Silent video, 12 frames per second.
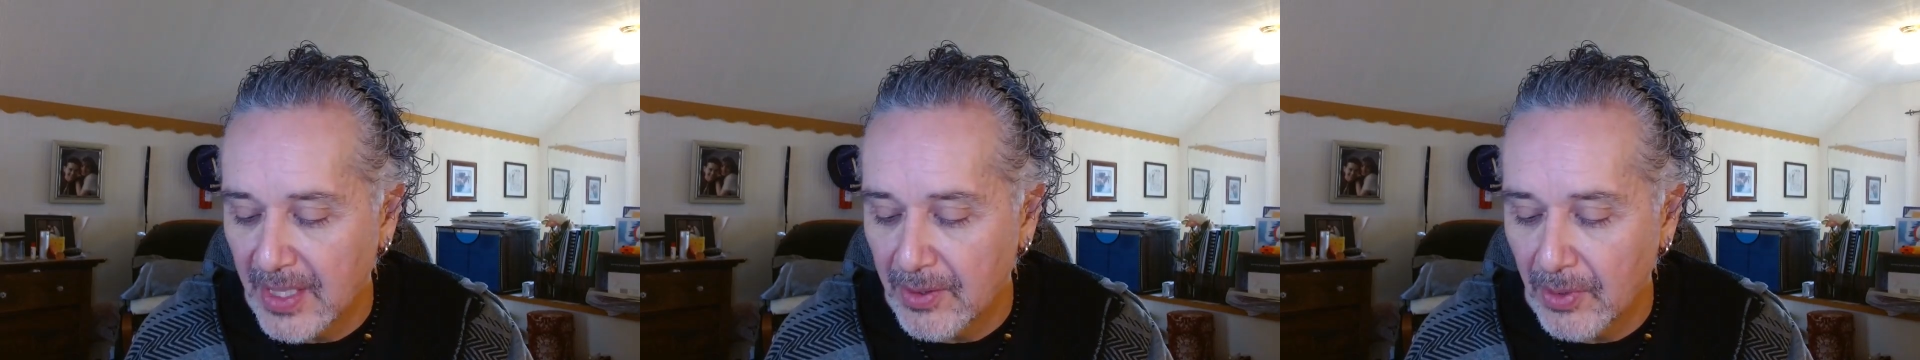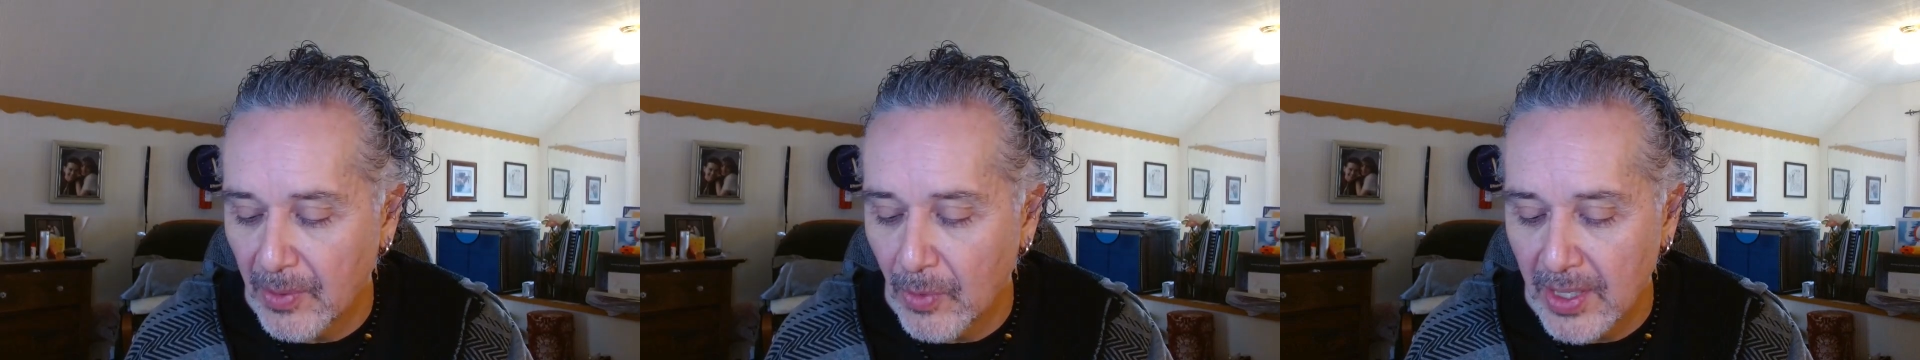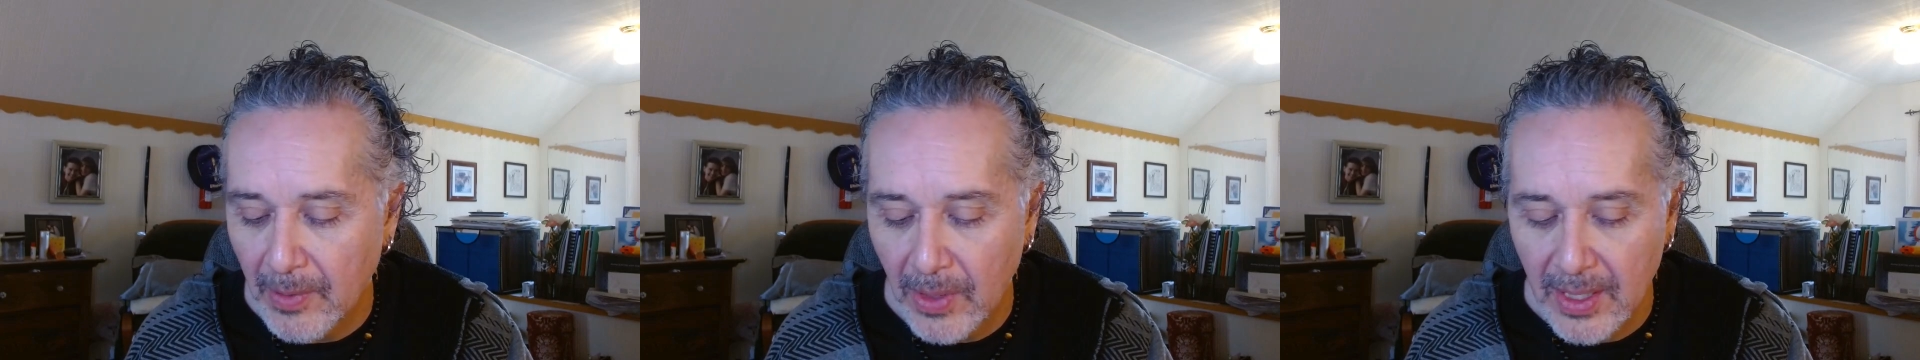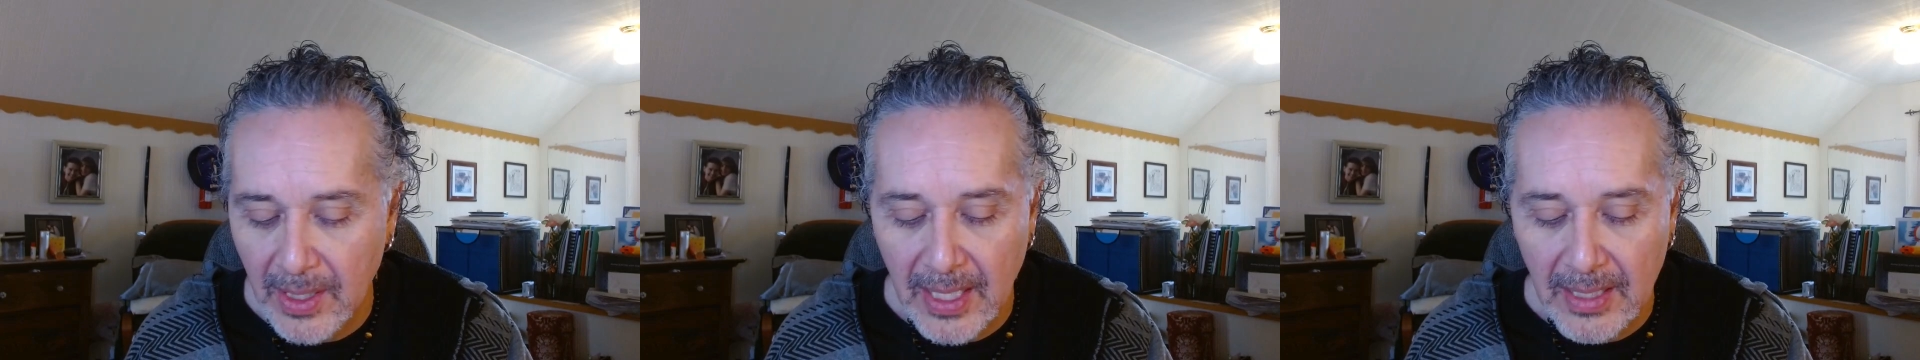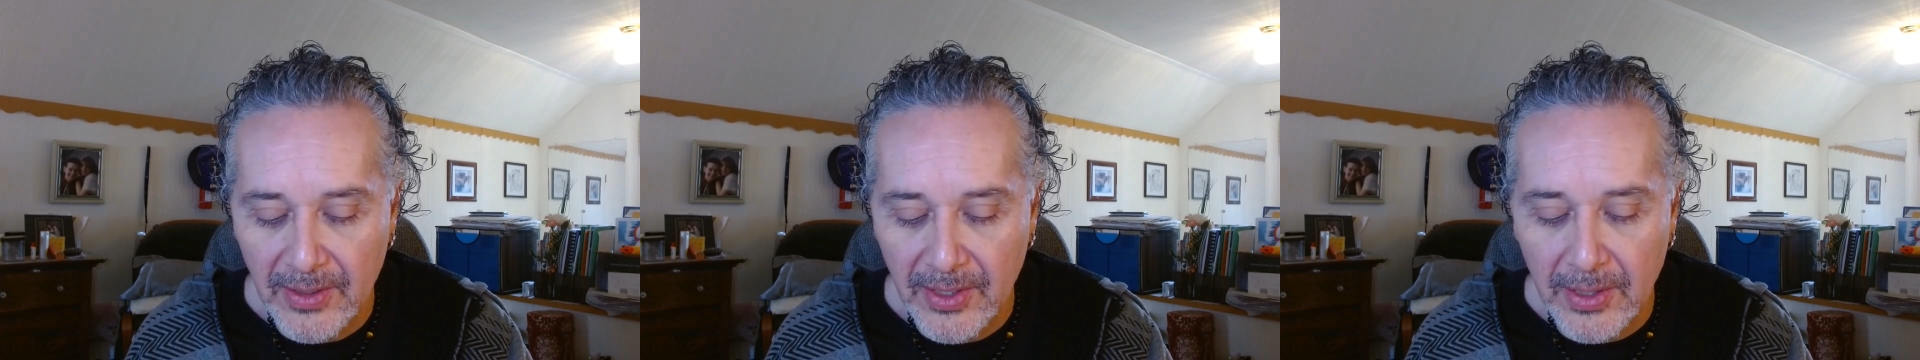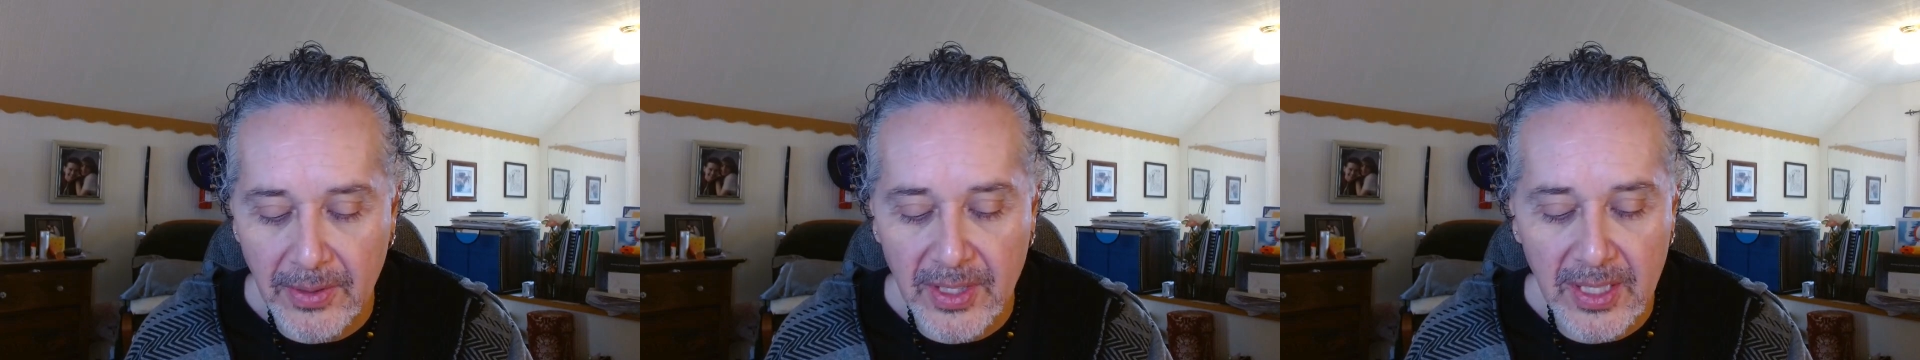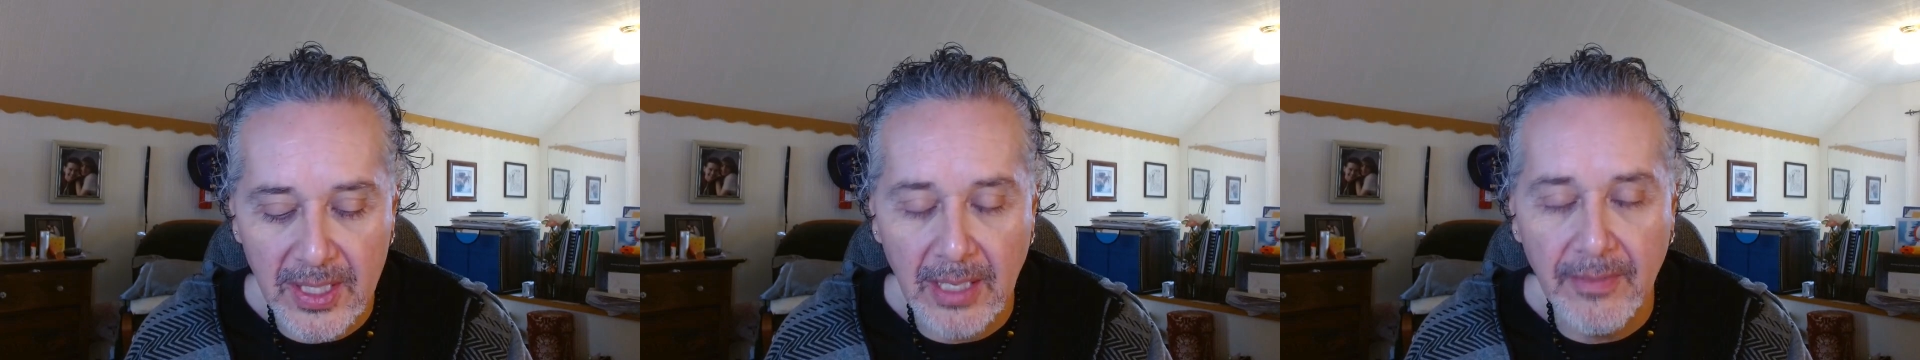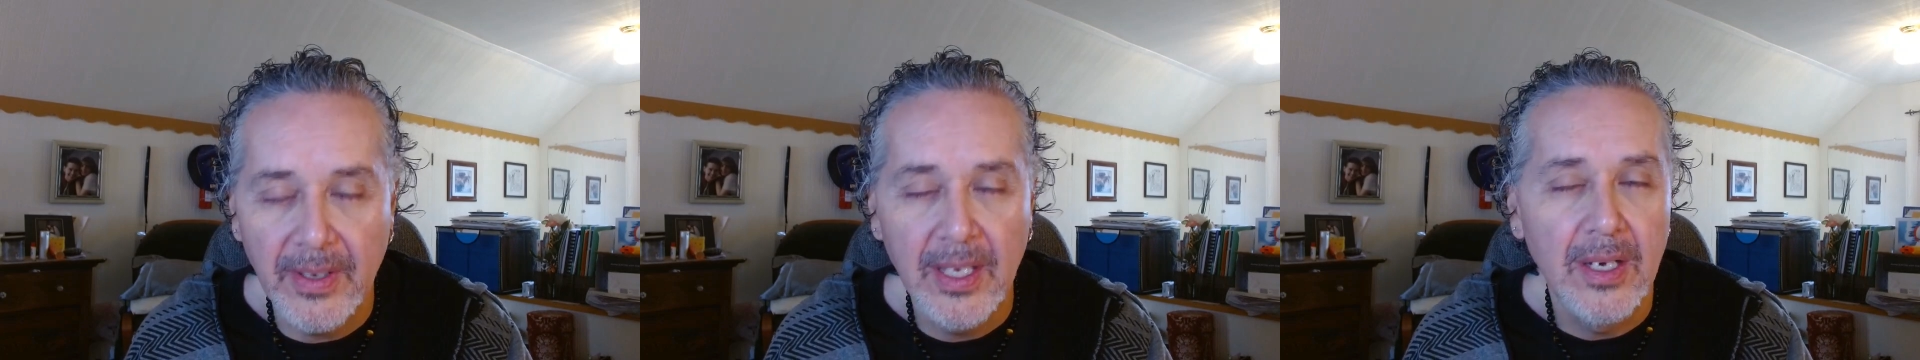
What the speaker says: and doing one-on-one consults and stuff,